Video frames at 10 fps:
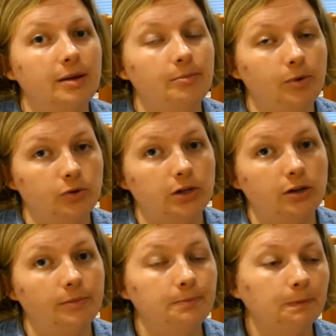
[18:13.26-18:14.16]
boat
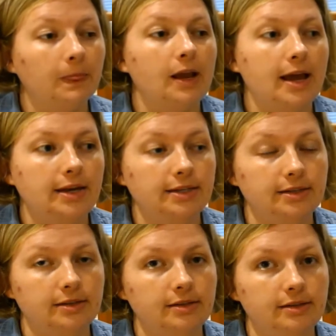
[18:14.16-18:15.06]
shuttle. And
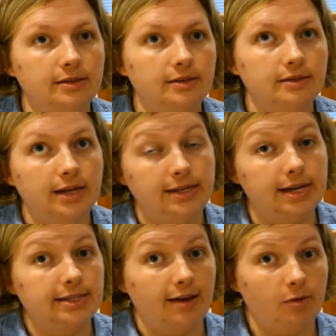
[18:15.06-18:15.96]
it
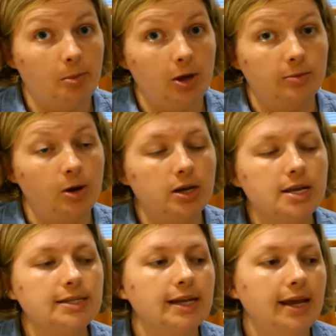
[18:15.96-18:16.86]
does have a bottom on
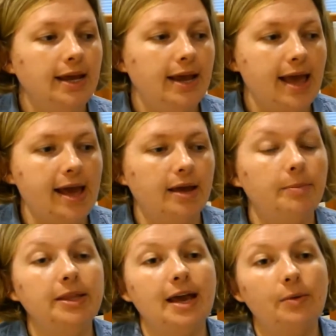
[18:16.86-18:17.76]
it.
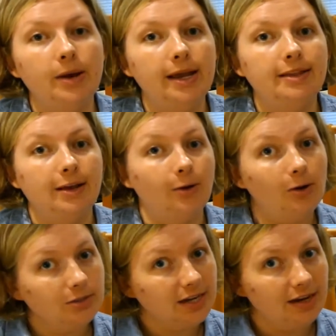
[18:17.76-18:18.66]
But that way they
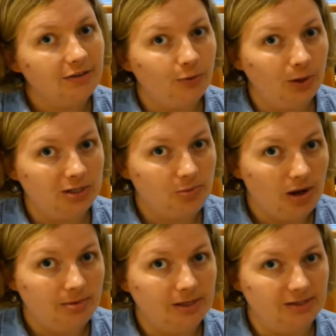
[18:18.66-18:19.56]
all take 4-inch
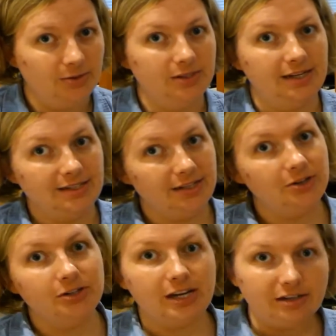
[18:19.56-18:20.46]
bobbins, so it's nice and
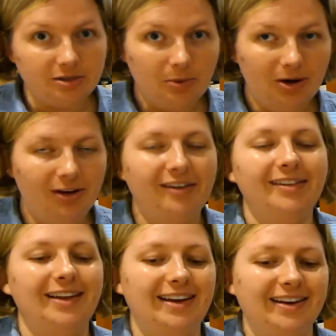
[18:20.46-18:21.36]

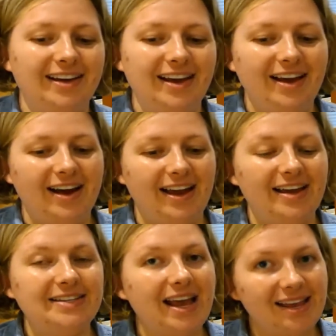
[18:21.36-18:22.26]
interchangeable. And I
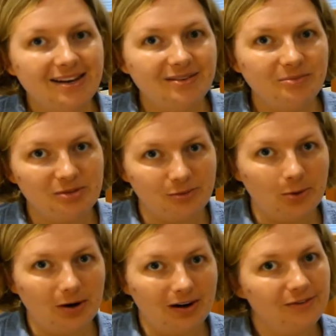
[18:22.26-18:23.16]
had 10
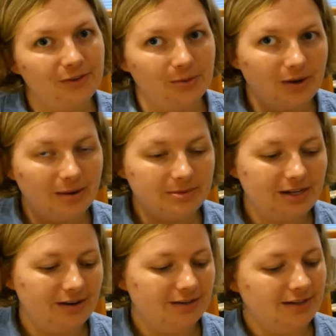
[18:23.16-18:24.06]
before for the one
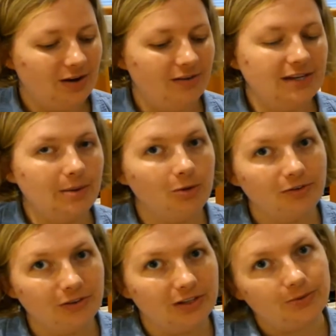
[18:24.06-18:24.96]
upstairs, and now I have 10 more
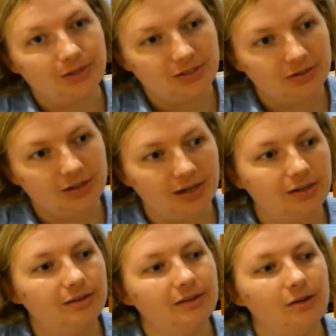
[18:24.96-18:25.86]
for this one. So I think
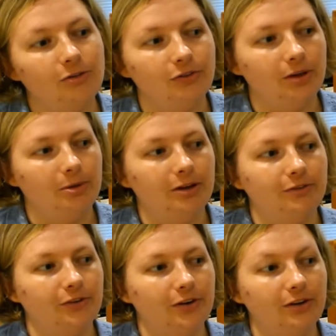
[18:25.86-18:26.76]
hopefully I'll be good
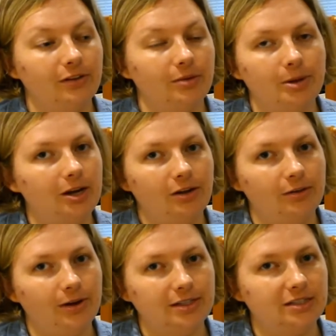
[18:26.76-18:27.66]
for a little bit,
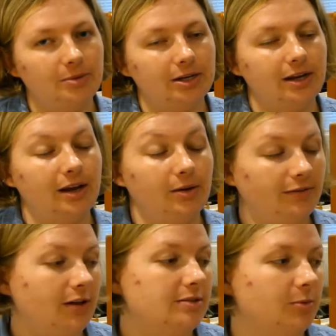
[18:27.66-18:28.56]
although I suspect I'll have
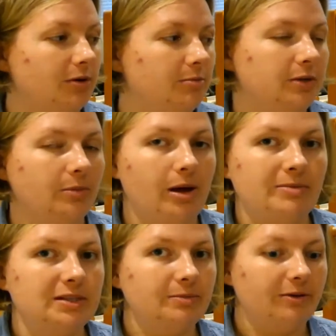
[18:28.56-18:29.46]
lots more little
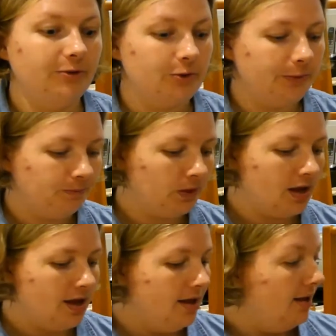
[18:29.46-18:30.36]
bobbins in my future.
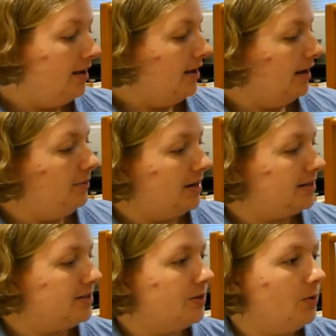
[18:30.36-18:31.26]
Anyway,
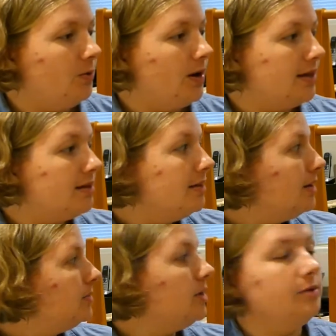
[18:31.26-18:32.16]
so I think
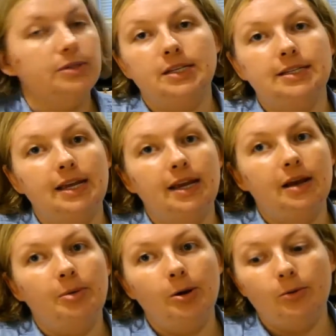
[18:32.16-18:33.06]
that was all I was going to say
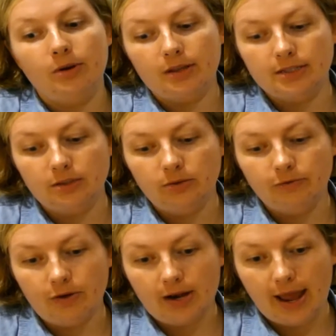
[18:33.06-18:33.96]
about this loom
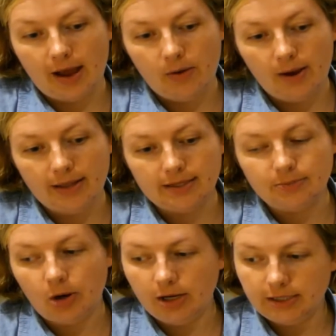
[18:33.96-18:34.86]
for now and this
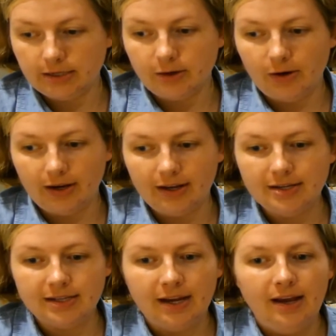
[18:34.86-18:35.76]
project on
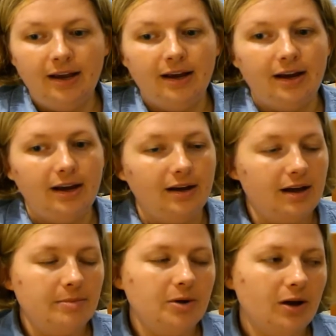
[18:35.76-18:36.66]
it.
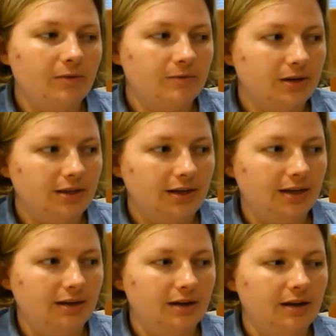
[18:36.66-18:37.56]
I'm not
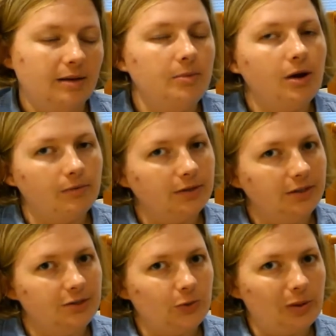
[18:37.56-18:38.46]
really
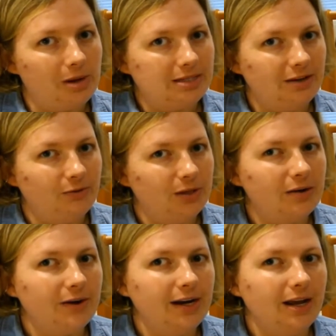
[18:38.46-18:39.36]
enjoying myself with
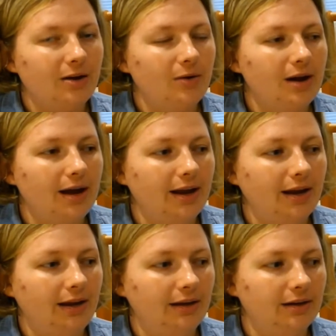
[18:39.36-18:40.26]
it right now.
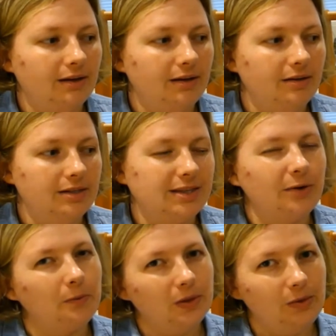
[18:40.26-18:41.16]
Because I
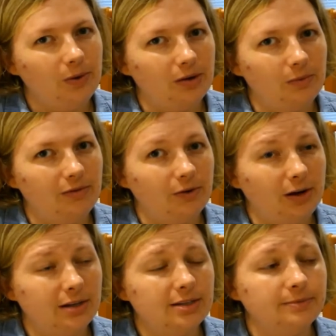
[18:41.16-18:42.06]
don't really want to weave
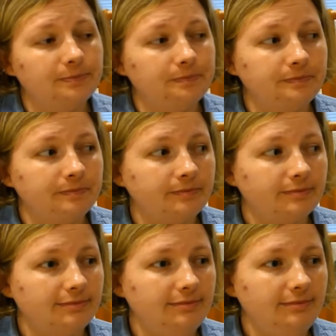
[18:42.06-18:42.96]
rugs,
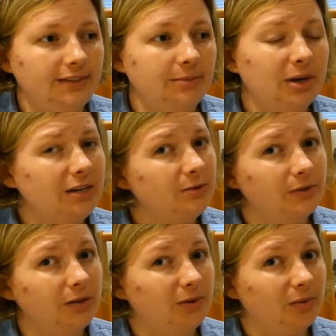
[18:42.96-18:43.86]
but I don't
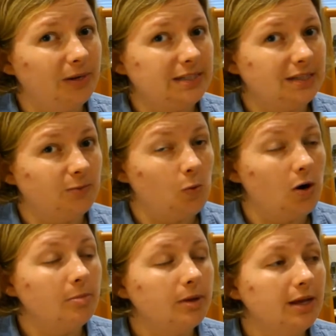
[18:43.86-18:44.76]
really want to waste this
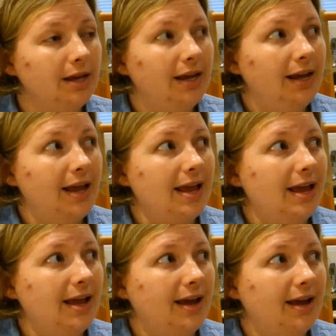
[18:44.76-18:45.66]
warp.
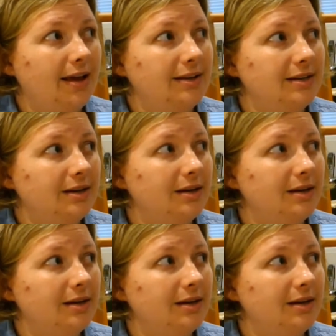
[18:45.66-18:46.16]
And